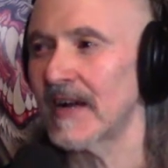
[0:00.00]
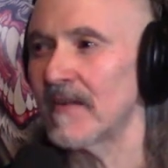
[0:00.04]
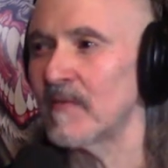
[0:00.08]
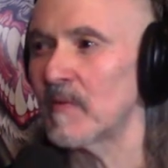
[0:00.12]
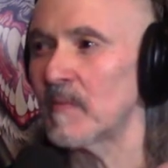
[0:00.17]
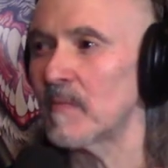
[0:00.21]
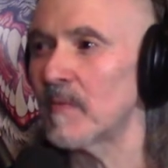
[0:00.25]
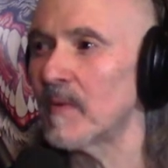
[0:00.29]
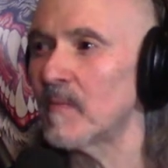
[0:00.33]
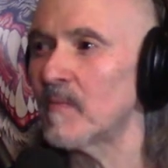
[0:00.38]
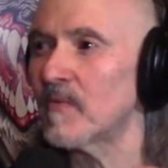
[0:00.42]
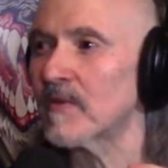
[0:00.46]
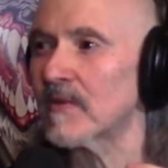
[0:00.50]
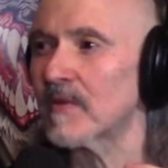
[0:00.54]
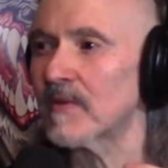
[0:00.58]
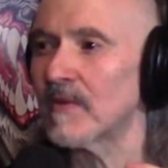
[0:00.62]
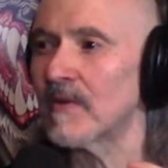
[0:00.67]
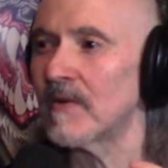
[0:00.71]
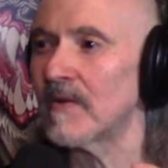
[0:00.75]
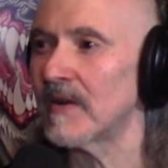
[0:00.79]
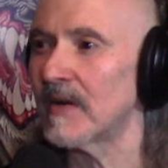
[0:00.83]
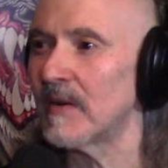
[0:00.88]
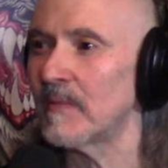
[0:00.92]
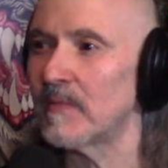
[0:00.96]
I remember
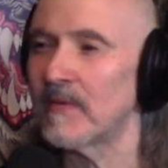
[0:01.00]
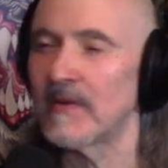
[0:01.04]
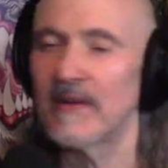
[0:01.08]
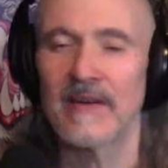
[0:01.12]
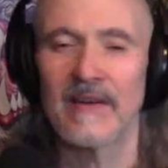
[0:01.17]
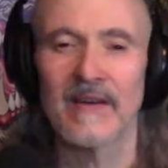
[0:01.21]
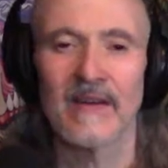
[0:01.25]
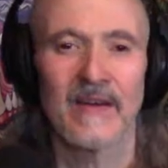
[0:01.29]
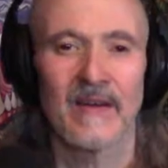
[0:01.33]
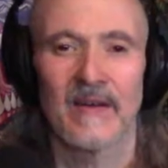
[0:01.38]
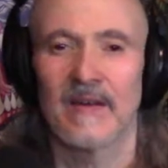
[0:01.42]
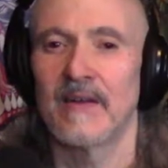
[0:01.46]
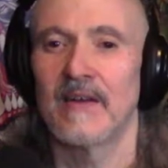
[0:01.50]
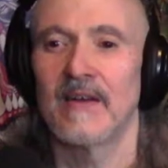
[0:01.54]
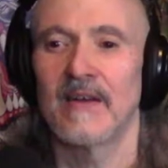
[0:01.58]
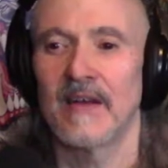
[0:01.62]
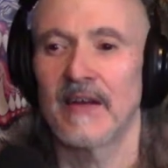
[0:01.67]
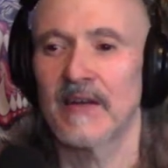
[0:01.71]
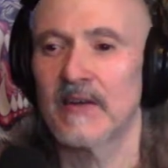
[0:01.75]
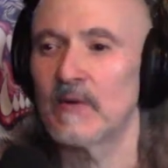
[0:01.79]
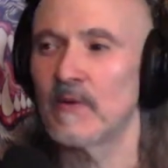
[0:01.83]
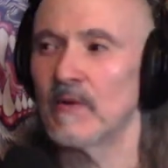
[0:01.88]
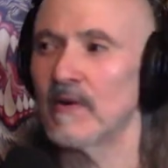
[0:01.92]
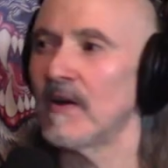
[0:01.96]
growing up uh,
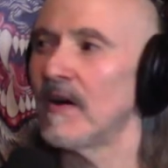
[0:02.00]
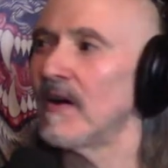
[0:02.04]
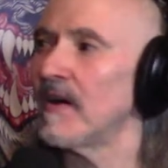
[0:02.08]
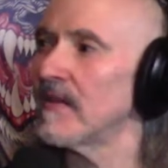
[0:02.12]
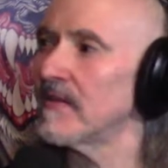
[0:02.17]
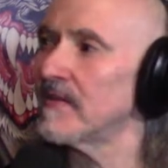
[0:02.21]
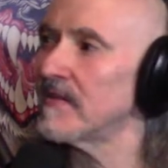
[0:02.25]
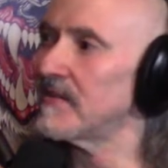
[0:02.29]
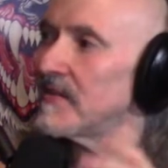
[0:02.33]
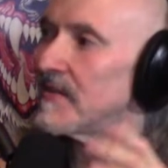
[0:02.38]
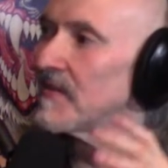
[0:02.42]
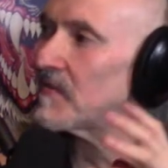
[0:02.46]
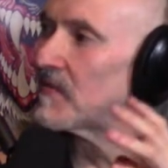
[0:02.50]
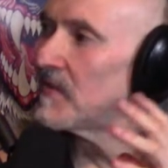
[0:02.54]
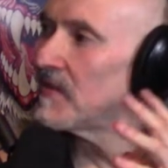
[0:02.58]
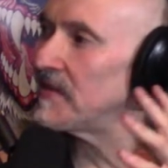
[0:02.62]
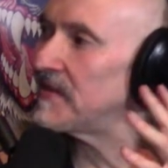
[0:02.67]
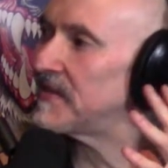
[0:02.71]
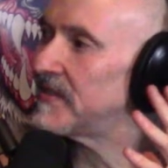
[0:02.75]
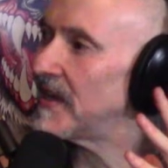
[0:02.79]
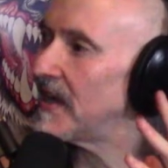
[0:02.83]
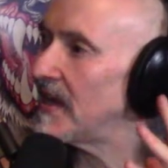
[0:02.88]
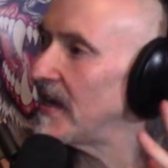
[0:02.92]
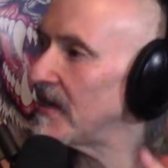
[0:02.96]
and going to all the
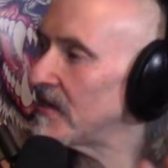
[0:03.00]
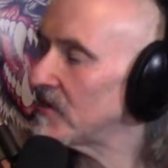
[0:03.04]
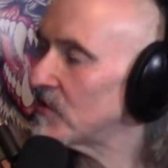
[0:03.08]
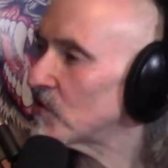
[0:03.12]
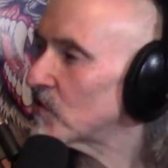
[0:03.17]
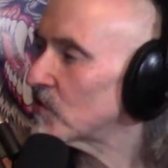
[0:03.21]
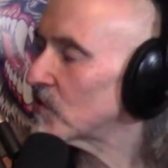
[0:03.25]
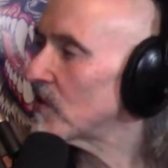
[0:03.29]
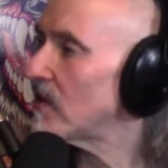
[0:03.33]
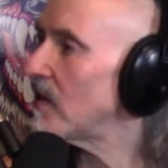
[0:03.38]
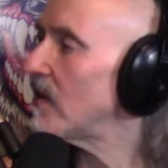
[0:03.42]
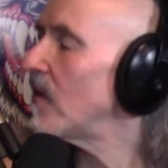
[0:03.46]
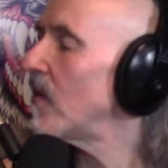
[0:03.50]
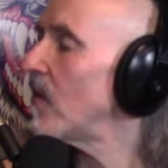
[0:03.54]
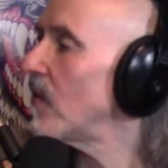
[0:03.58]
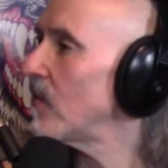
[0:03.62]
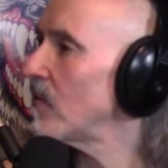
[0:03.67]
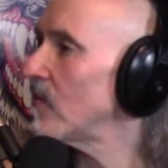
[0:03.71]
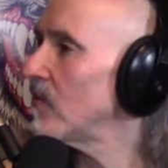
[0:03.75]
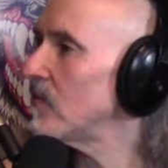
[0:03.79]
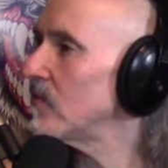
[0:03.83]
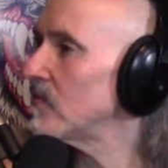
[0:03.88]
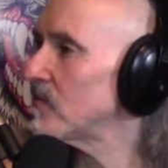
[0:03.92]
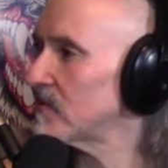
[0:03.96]
different Dead
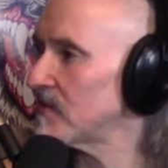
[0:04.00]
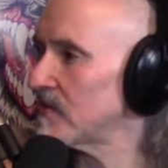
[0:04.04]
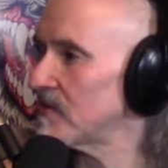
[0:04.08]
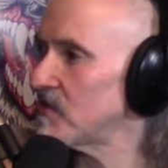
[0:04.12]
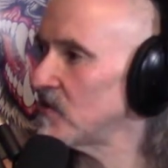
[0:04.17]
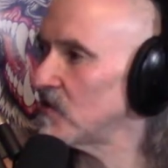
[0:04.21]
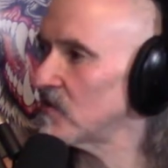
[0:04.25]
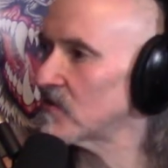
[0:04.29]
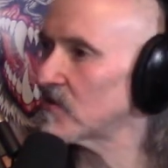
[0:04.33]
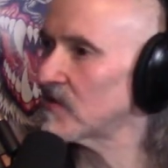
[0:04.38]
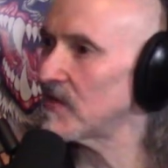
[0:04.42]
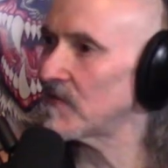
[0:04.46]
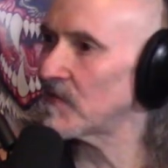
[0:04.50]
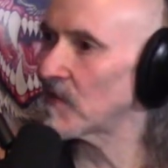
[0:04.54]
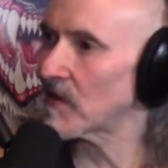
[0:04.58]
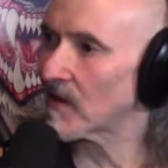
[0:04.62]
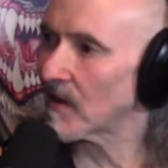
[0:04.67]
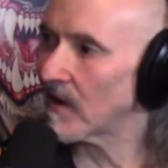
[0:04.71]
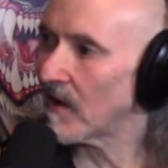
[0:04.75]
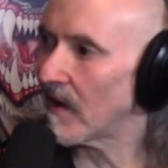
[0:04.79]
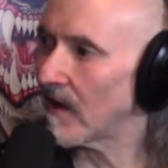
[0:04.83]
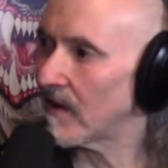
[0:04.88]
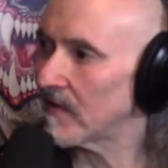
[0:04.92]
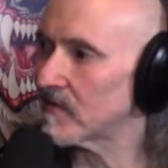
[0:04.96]
shows and just
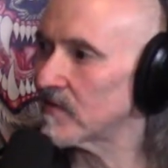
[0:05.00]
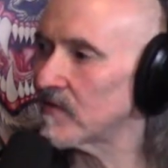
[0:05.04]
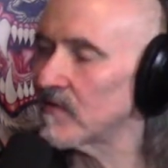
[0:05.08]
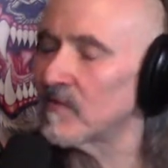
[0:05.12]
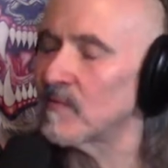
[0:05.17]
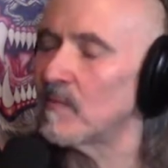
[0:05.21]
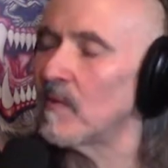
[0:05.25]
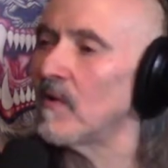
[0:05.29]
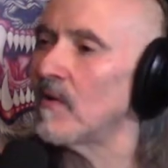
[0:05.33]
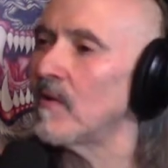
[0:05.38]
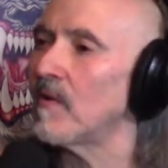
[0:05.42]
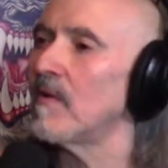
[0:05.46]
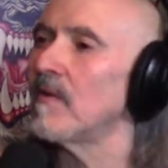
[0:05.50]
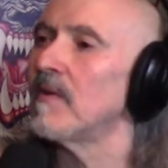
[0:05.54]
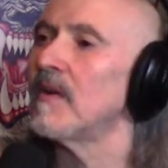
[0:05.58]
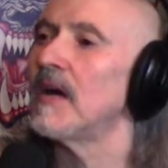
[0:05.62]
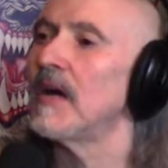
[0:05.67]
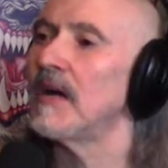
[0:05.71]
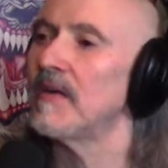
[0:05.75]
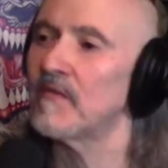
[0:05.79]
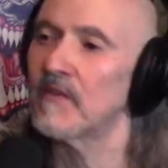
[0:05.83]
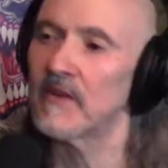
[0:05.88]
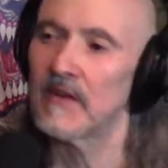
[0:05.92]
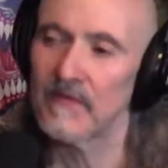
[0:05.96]
different concerts my whole
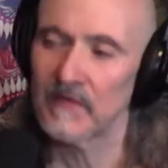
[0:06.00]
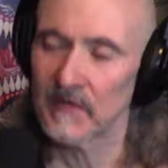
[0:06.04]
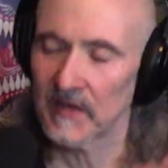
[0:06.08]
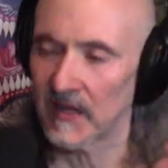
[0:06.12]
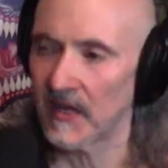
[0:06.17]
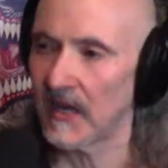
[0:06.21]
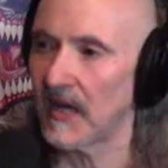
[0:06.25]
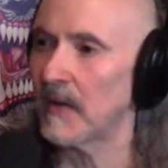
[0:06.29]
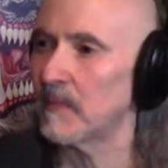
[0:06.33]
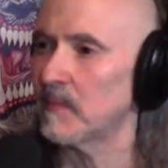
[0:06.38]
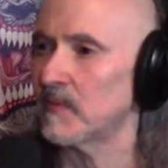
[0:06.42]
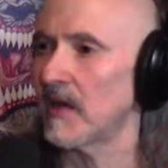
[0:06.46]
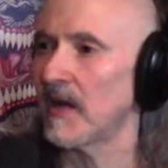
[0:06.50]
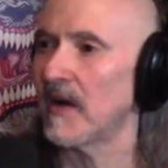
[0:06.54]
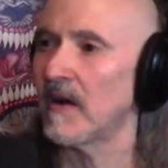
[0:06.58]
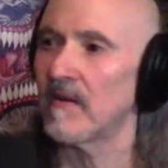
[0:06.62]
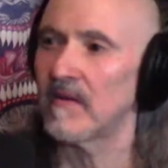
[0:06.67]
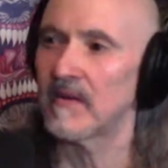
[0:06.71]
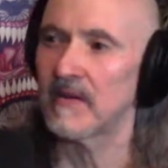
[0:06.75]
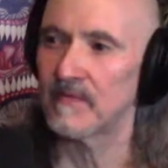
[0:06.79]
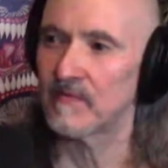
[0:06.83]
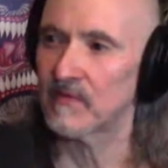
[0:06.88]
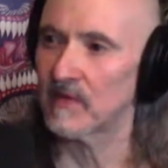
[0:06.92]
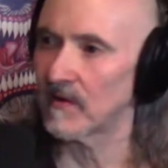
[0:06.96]
life, and I've camped
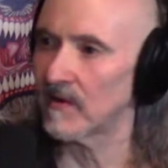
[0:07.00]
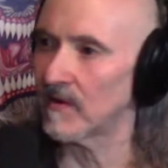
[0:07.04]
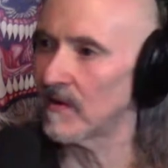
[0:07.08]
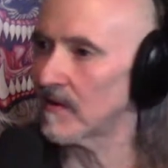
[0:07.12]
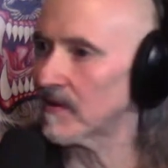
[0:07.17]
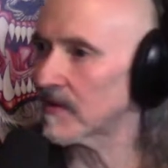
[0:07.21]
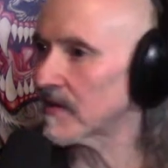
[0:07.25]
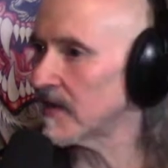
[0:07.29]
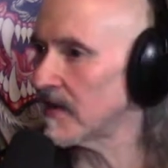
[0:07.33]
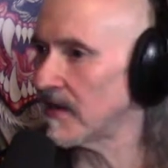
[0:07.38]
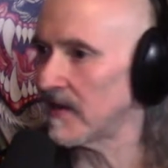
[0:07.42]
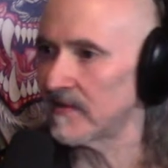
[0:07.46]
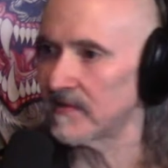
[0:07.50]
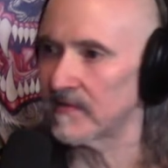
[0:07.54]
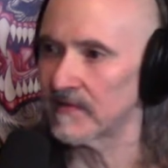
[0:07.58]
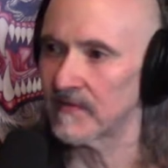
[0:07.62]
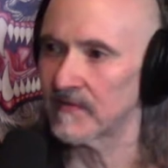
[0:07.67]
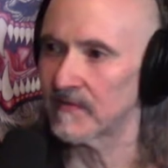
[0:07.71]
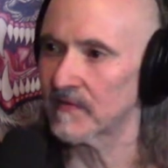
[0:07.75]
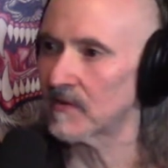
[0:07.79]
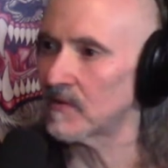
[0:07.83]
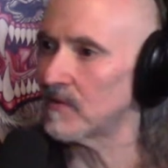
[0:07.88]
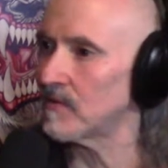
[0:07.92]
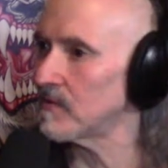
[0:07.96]
out and I've done all kinds
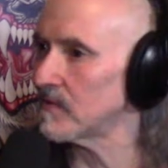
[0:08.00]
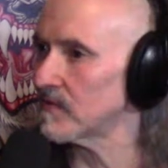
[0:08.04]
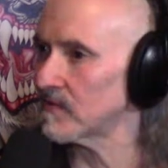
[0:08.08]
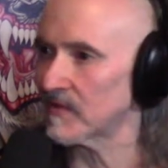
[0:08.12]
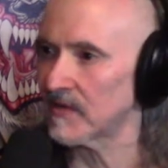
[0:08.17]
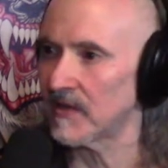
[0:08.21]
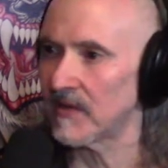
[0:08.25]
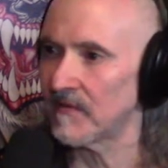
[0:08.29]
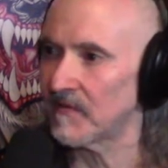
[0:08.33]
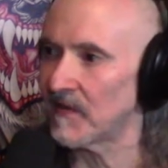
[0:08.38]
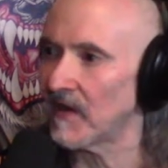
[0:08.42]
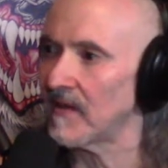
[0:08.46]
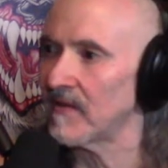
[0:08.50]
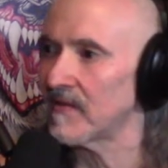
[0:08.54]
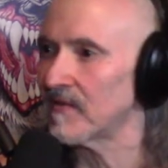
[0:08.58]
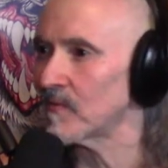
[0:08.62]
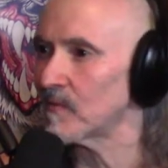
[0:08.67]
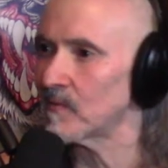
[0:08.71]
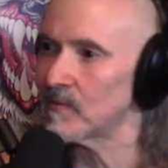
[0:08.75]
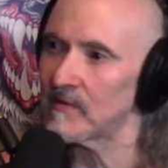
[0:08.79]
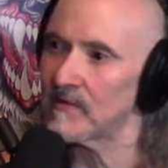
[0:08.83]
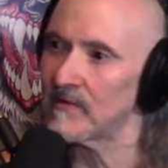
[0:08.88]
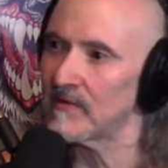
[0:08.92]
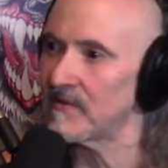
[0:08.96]
of cool stuff out in the
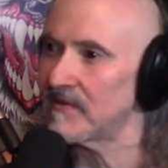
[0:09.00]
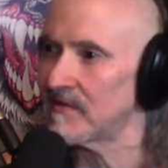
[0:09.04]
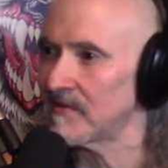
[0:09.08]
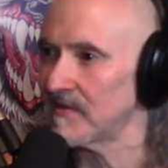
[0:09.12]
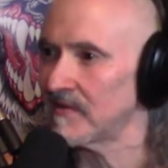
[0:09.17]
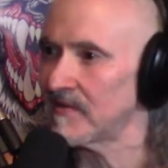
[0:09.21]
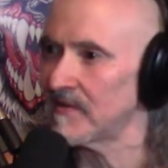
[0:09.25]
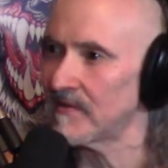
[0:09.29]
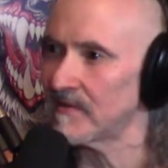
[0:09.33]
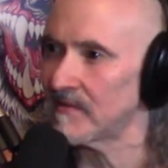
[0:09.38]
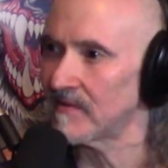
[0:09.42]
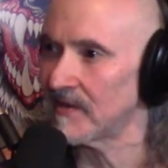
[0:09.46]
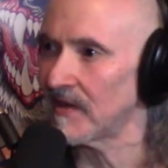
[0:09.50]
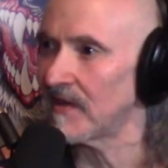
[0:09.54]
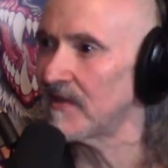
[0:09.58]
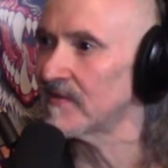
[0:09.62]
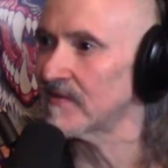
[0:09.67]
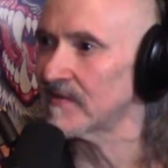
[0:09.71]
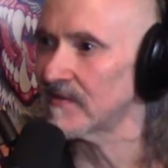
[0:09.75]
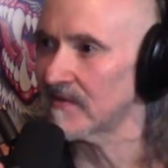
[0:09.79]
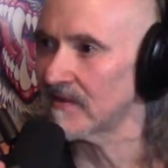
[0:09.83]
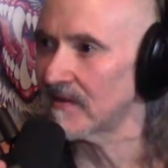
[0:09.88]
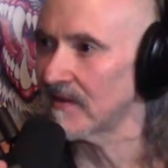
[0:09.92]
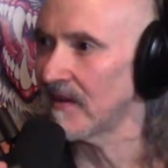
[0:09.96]
woods and the
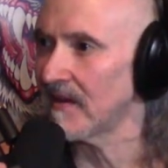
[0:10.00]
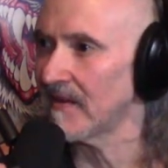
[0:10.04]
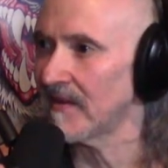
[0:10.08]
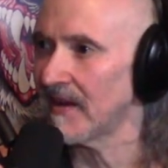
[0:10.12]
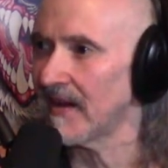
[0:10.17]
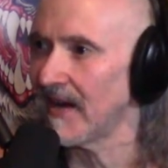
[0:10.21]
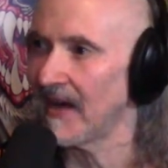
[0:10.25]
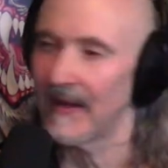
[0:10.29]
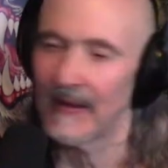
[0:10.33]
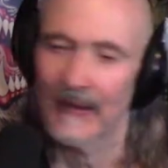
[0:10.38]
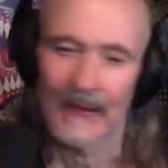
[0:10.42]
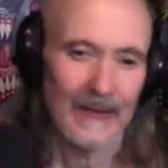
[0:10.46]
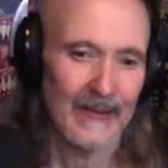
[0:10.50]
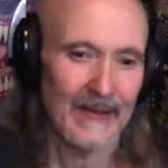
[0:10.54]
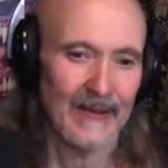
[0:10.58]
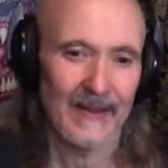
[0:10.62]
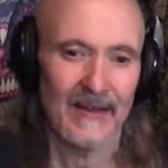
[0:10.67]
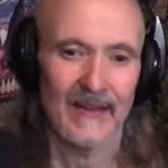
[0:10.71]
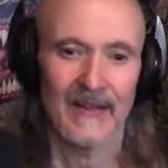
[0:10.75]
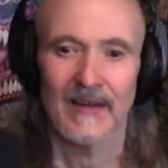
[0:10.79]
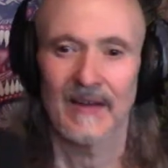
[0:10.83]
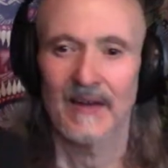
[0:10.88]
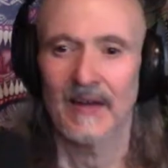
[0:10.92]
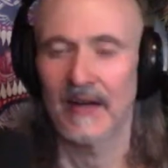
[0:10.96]
desert and all that. That.
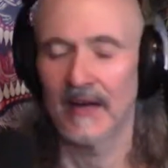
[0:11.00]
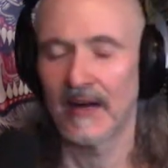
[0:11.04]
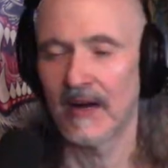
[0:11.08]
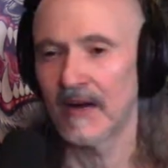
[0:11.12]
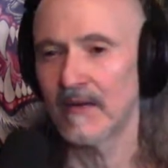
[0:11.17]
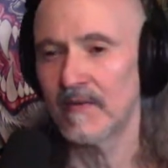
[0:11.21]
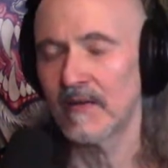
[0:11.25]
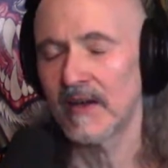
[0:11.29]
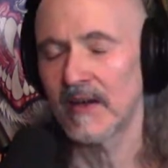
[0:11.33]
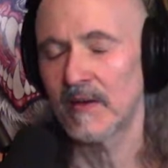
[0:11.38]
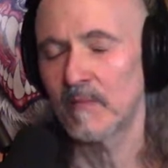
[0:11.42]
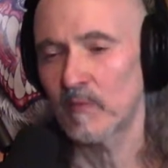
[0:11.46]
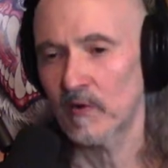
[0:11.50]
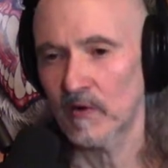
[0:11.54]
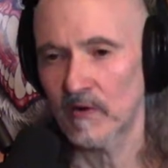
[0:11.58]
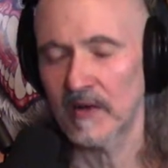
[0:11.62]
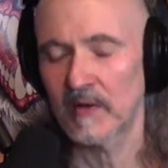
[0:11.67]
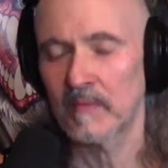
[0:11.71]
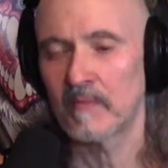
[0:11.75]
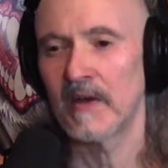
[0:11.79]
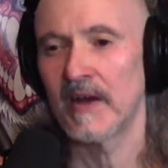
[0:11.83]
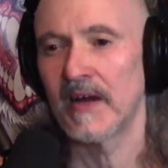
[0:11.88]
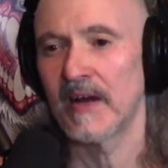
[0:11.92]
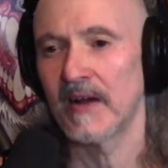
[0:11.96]
Yeah. And, I, and
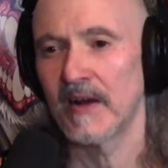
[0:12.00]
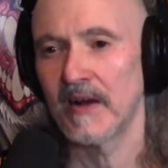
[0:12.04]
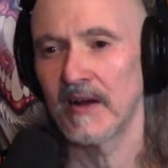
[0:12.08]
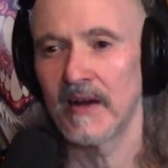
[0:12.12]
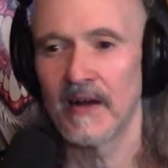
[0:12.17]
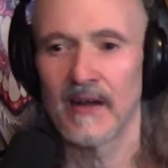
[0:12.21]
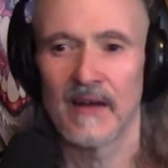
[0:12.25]
Burning Man